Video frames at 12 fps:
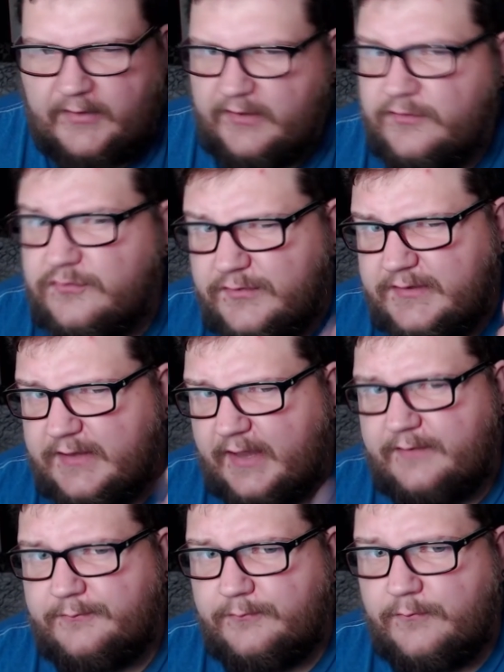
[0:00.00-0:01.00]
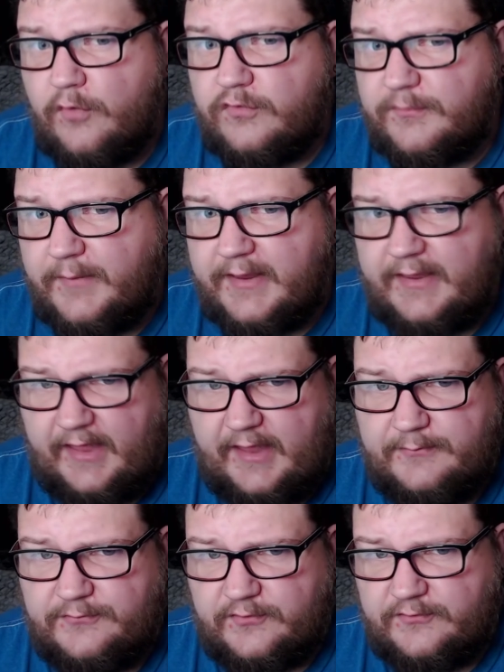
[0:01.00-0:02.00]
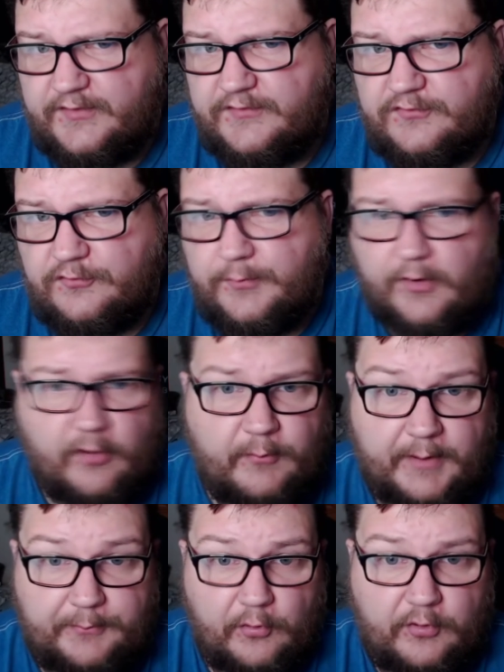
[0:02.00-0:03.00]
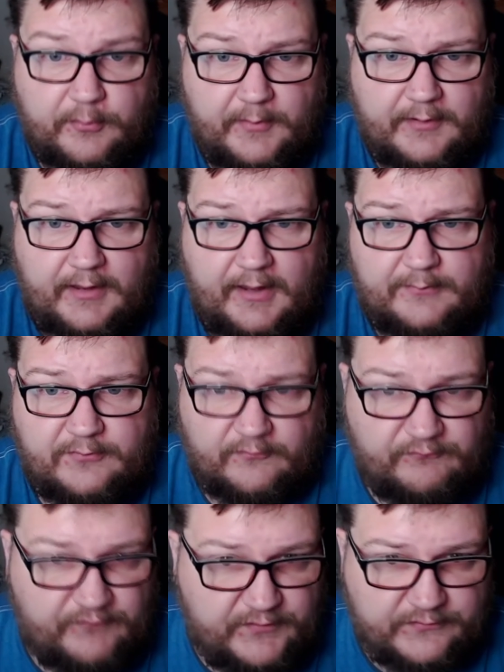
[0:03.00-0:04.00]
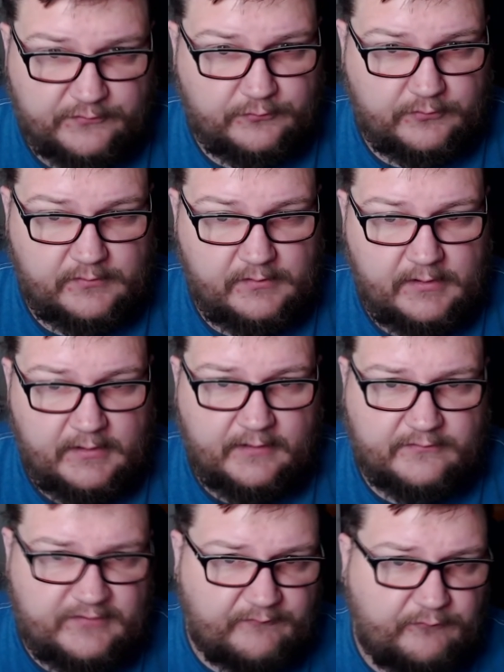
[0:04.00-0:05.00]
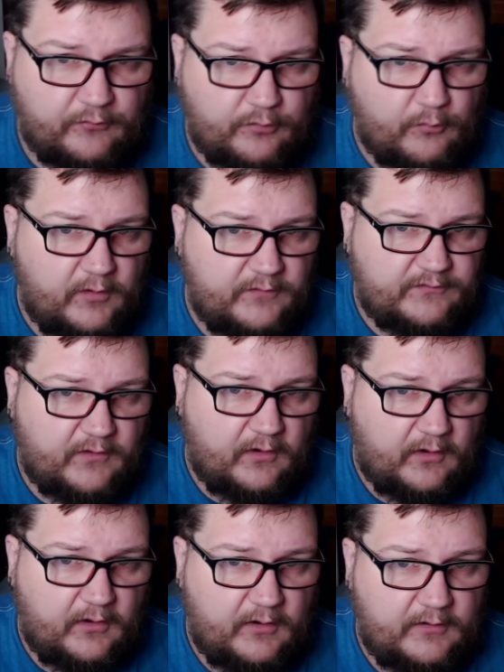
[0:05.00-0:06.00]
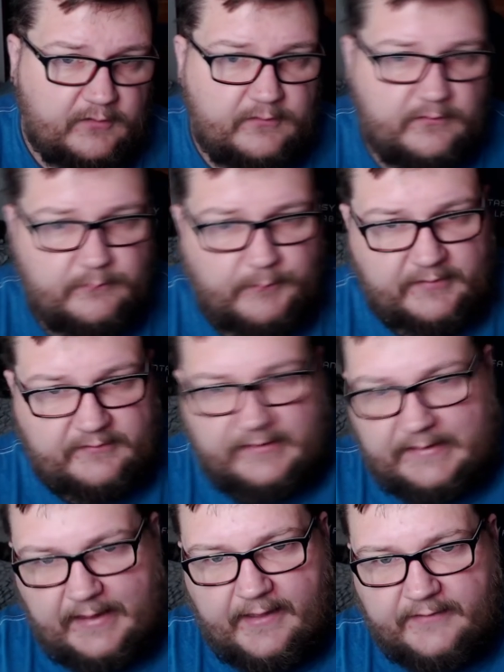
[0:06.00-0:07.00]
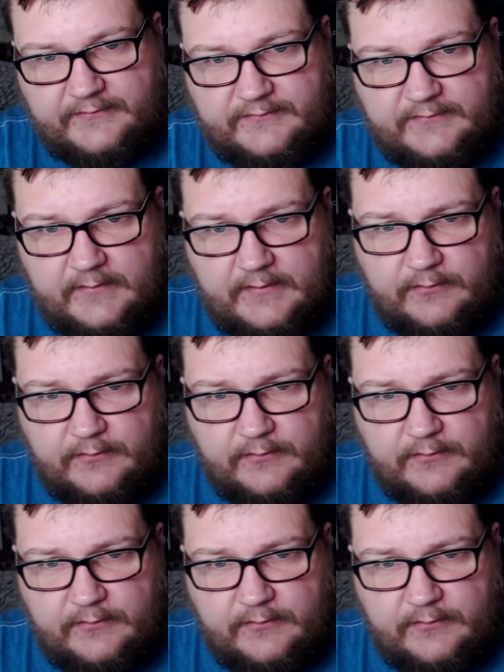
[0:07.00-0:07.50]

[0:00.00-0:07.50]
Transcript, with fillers: I usually I most of my games are digital, but all my Pokemon games are physical, except for the ones on my DS,